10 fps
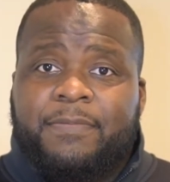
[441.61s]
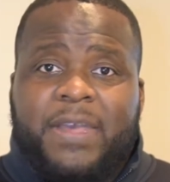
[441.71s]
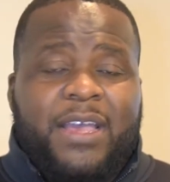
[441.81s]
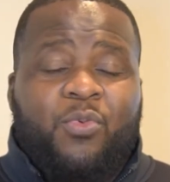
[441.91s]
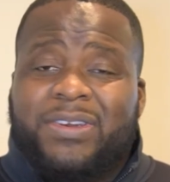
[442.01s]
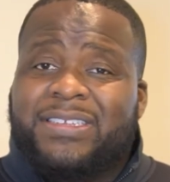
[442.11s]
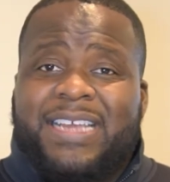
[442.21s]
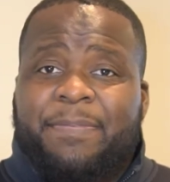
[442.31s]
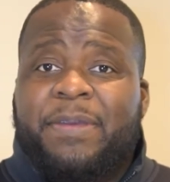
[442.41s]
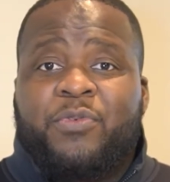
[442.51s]
It wasn't
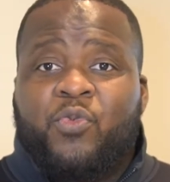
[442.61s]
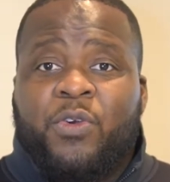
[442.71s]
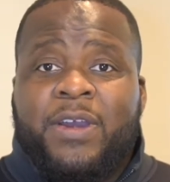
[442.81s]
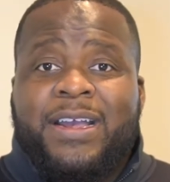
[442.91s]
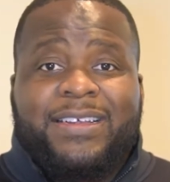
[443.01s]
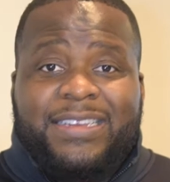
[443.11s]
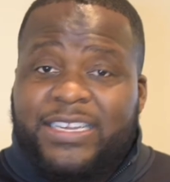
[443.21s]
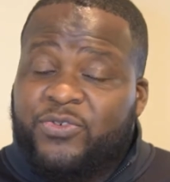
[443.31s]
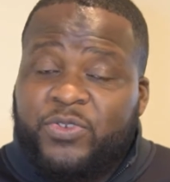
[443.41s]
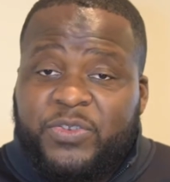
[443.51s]
that people were
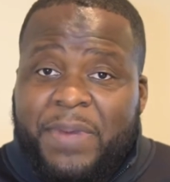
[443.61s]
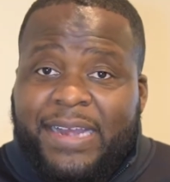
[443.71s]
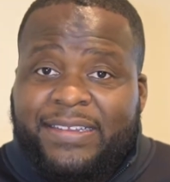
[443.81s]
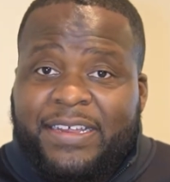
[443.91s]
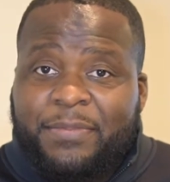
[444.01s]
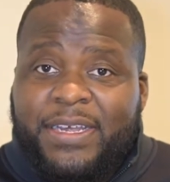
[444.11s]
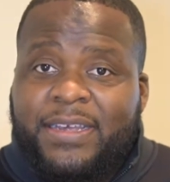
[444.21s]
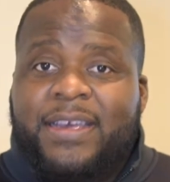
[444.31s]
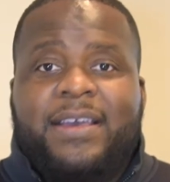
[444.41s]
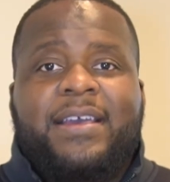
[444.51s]
disrespecting me.
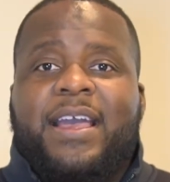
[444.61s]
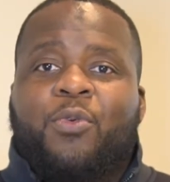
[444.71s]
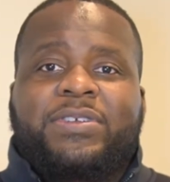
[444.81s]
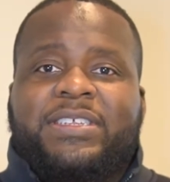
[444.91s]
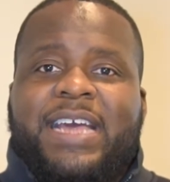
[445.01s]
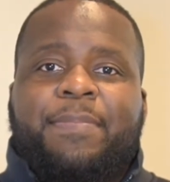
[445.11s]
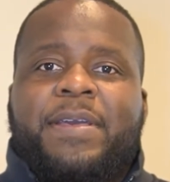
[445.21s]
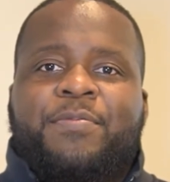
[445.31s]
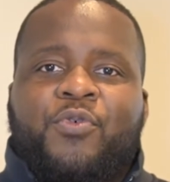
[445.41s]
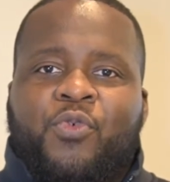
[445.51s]
It wasn't that
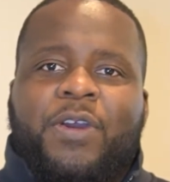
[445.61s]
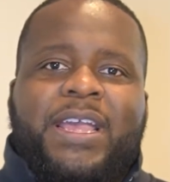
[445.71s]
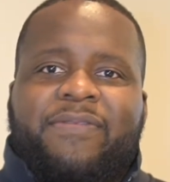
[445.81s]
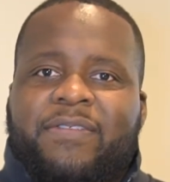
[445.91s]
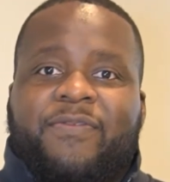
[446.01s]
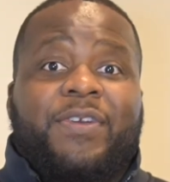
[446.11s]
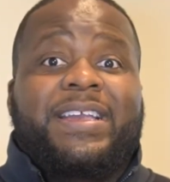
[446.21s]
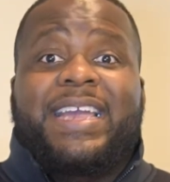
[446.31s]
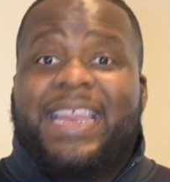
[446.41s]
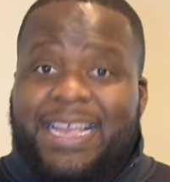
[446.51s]
people were even
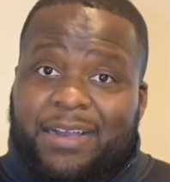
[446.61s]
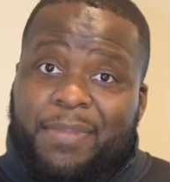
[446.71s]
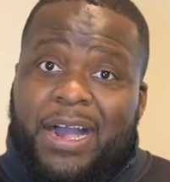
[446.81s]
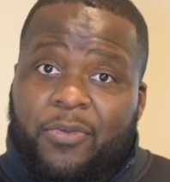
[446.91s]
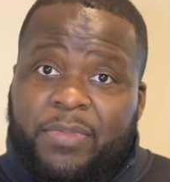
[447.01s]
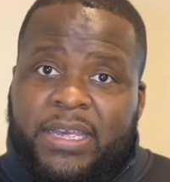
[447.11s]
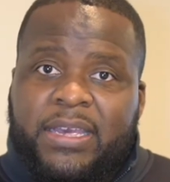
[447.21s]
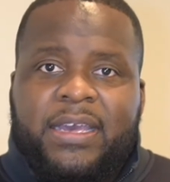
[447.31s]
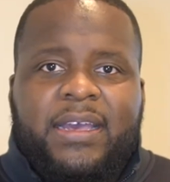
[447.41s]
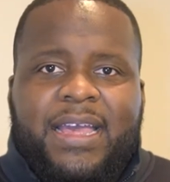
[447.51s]
forgetting about me.
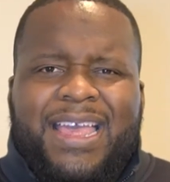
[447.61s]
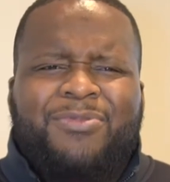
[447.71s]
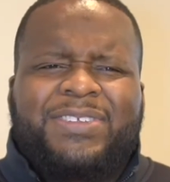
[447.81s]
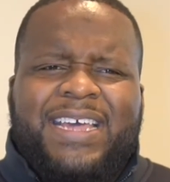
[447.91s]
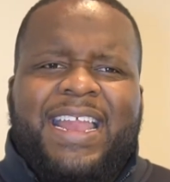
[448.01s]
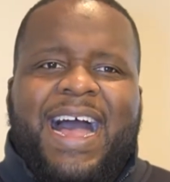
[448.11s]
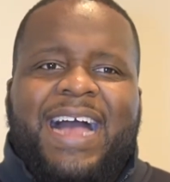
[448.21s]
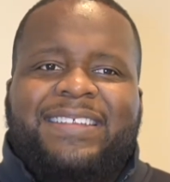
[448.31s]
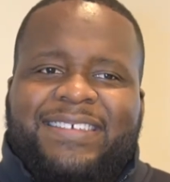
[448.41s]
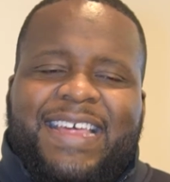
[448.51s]
It was that
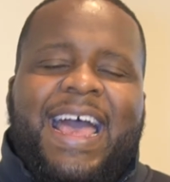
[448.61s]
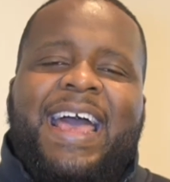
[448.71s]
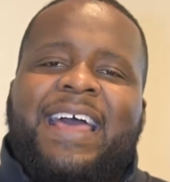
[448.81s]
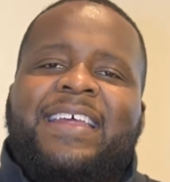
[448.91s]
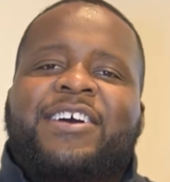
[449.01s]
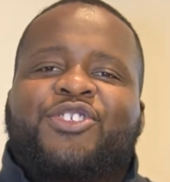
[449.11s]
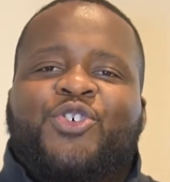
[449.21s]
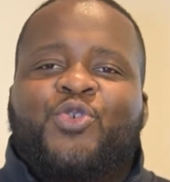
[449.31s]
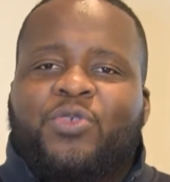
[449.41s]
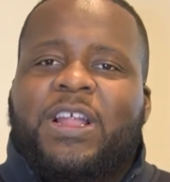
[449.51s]
I just had
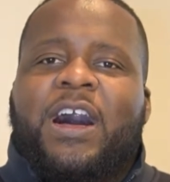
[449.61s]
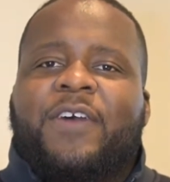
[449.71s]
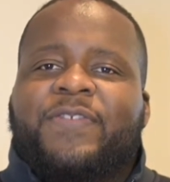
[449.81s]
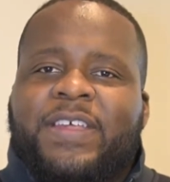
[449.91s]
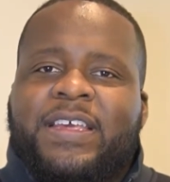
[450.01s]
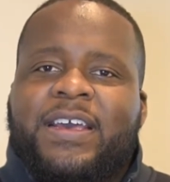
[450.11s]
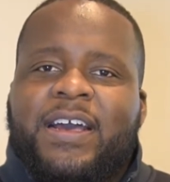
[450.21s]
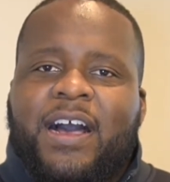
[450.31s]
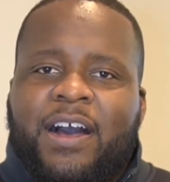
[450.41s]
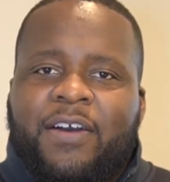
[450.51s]
too lofty
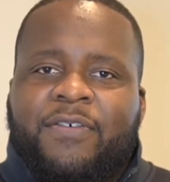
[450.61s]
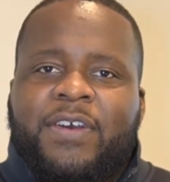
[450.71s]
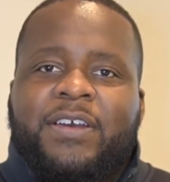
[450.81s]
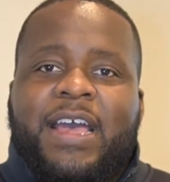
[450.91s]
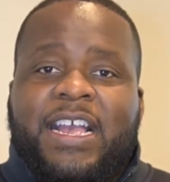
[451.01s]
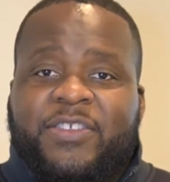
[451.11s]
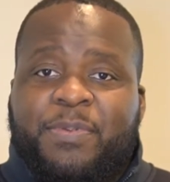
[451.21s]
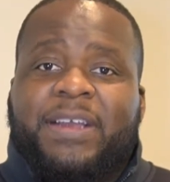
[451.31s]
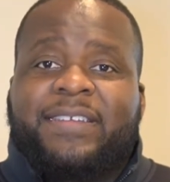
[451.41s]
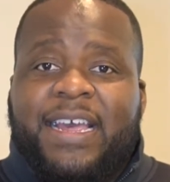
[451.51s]
of
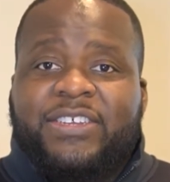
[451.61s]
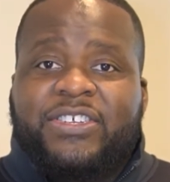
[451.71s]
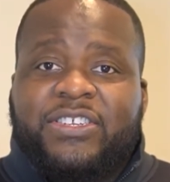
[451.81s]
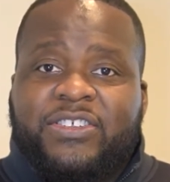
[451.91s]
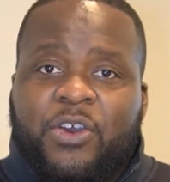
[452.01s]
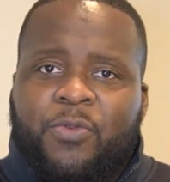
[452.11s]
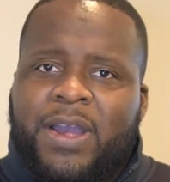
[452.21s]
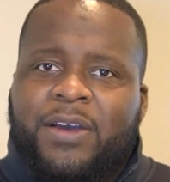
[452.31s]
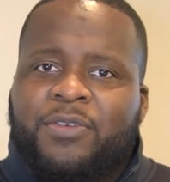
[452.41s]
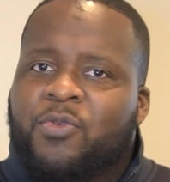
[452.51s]
expectations
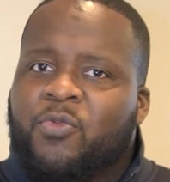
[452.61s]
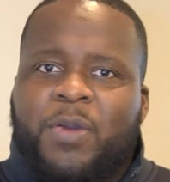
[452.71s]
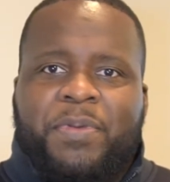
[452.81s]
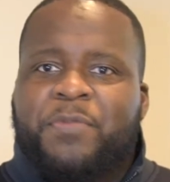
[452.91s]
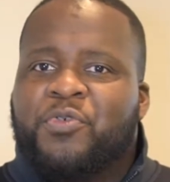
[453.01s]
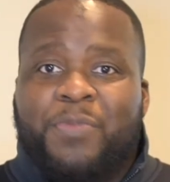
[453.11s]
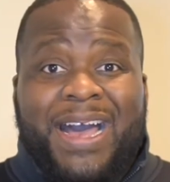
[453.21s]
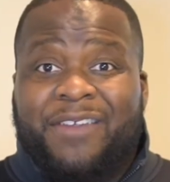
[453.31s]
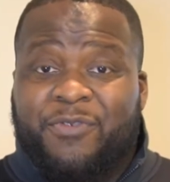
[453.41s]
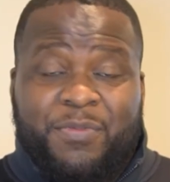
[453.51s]
around what people
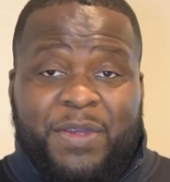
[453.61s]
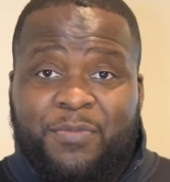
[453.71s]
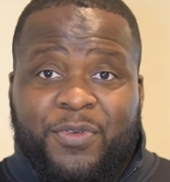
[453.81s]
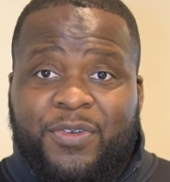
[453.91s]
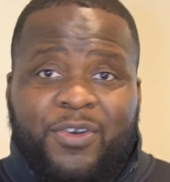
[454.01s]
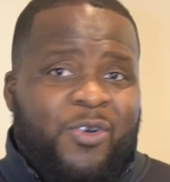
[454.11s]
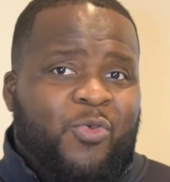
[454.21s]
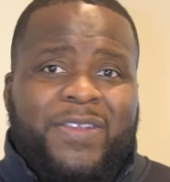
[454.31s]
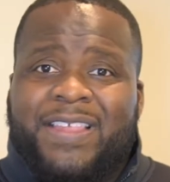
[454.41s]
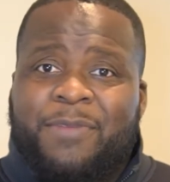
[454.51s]
might have remembered or
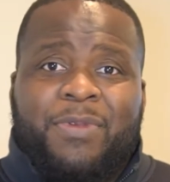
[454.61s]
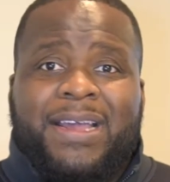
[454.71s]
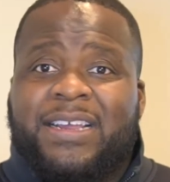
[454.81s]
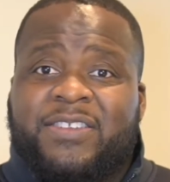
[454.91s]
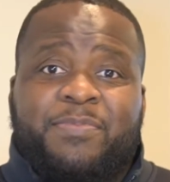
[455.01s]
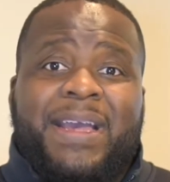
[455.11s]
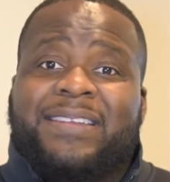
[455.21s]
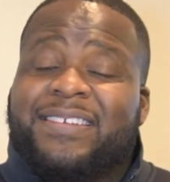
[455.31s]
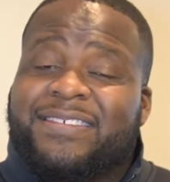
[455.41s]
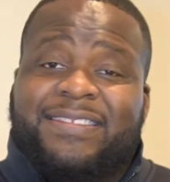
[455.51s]
what they might
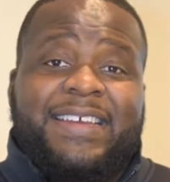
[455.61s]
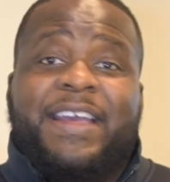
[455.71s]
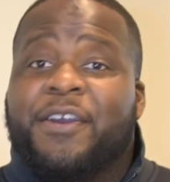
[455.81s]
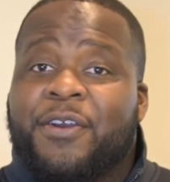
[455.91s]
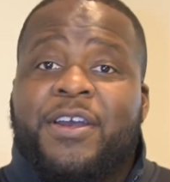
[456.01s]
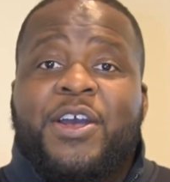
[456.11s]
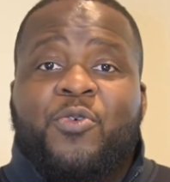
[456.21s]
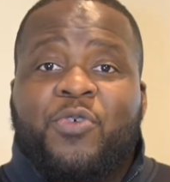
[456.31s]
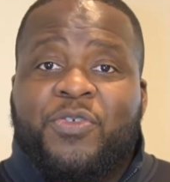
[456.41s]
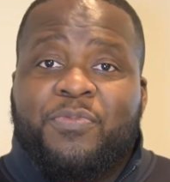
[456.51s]
expect to share
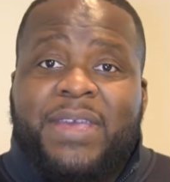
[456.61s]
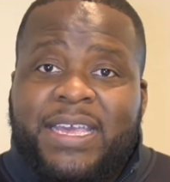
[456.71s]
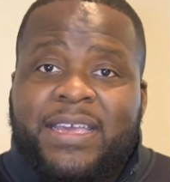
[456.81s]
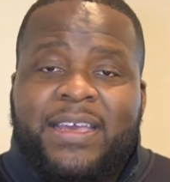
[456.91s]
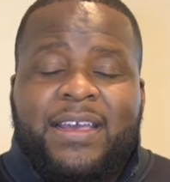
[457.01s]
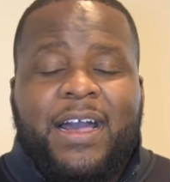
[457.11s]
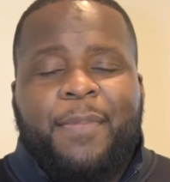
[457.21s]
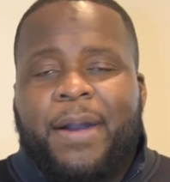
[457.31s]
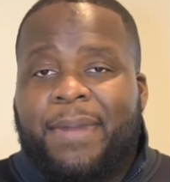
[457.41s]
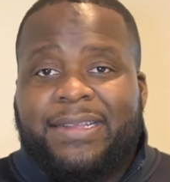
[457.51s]
with me
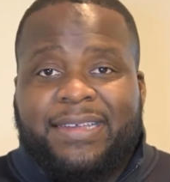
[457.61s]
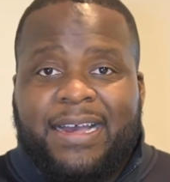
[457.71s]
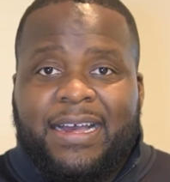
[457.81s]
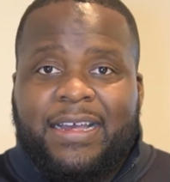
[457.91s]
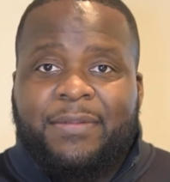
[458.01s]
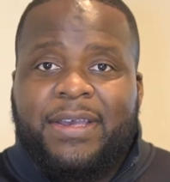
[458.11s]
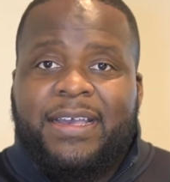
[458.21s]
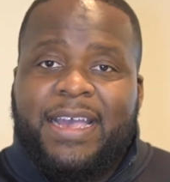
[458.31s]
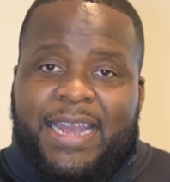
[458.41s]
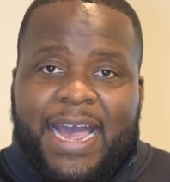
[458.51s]
about my time
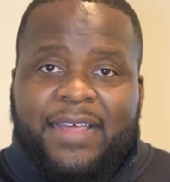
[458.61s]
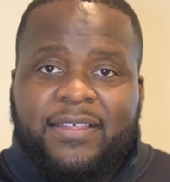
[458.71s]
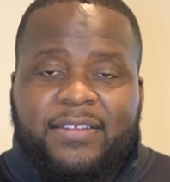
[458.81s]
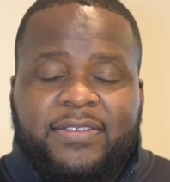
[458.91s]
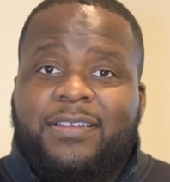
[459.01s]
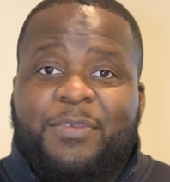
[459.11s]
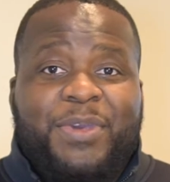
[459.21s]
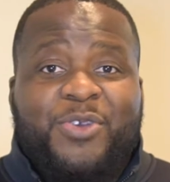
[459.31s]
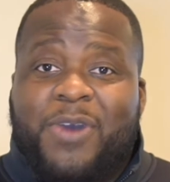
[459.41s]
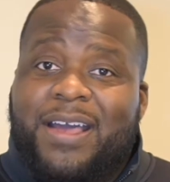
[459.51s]
in Athens. To
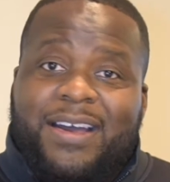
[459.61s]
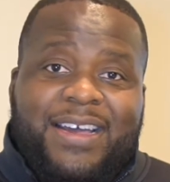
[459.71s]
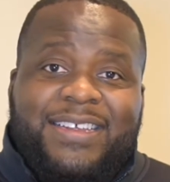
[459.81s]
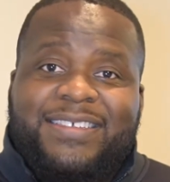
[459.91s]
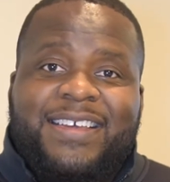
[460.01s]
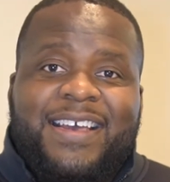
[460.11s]
be quite honest,